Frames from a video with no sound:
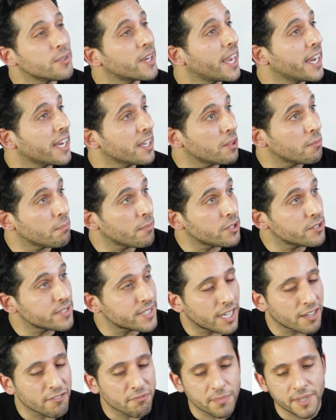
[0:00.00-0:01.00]
getting the most
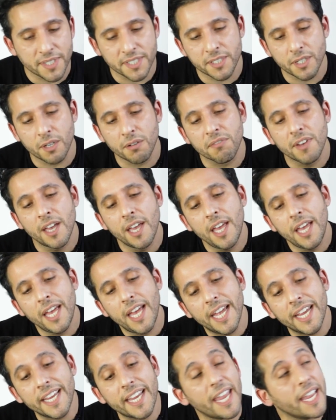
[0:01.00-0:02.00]
out of myself
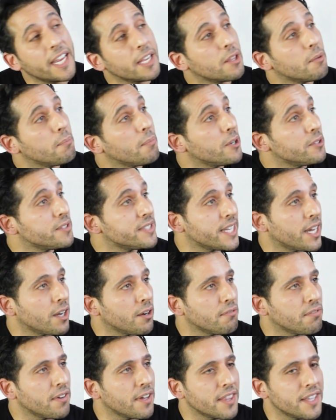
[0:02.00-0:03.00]
and getting the most out
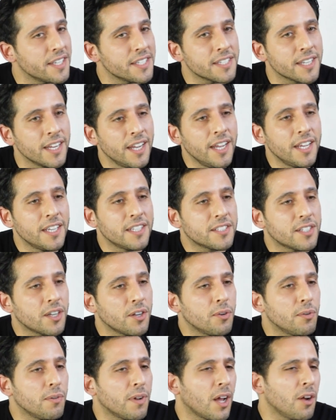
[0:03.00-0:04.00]
of others.
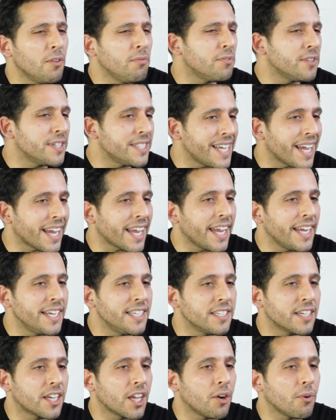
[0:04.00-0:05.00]
So, over a
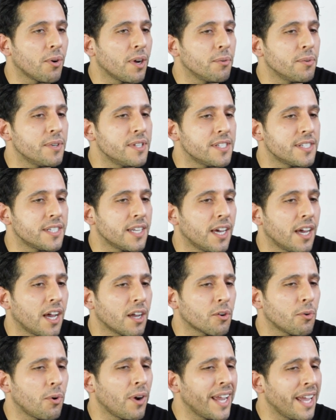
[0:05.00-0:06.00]
decade ago, I was
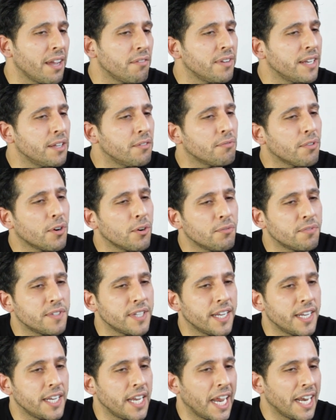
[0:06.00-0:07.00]
quite heavily involved
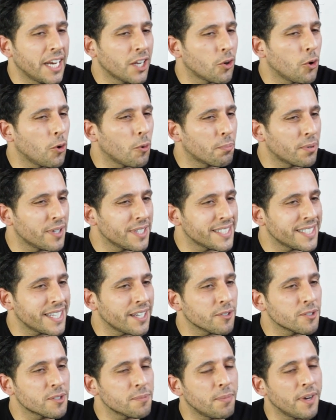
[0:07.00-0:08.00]
in corporate
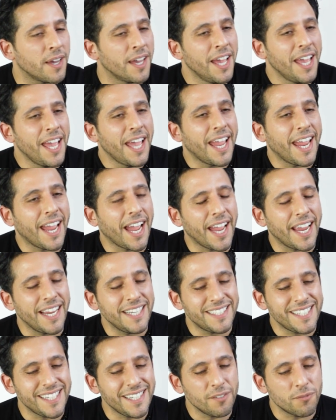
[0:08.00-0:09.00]
sales, but
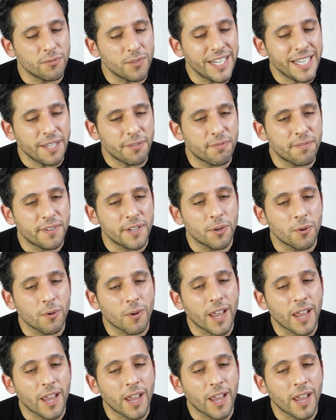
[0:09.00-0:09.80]
it didn't really feel